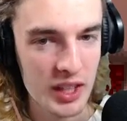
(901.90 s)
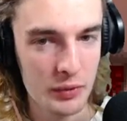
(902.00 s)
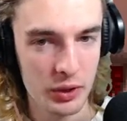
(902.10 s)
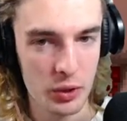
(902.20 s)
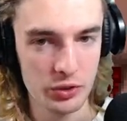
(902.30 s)

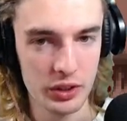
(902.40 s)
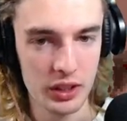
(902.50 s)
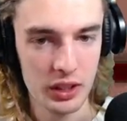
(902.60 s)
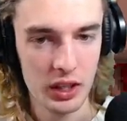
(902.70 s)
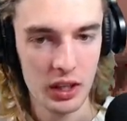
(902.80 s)
difficulty.
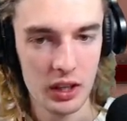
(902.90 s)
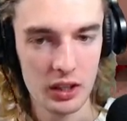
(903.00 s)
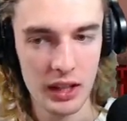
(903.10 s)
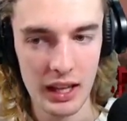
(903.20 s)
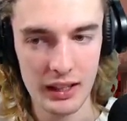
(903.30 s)

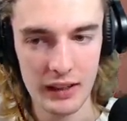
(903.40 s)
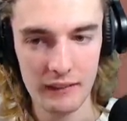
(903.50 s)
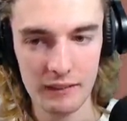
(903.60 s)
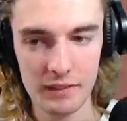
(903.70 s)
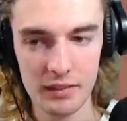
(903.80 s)
Like,
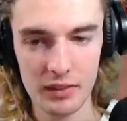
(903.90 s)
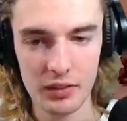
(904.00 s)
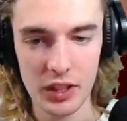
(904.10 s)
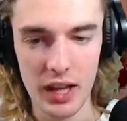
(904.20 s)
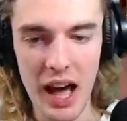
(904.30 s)

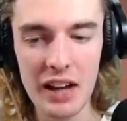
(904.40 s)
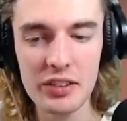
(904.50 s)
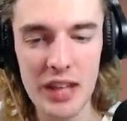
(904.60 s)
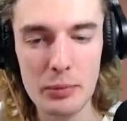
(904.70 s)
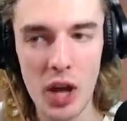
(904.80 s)
the
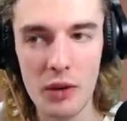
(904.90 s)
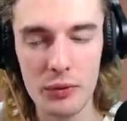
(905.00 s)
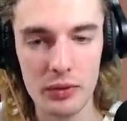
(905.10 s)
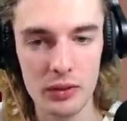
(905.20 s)
concept of...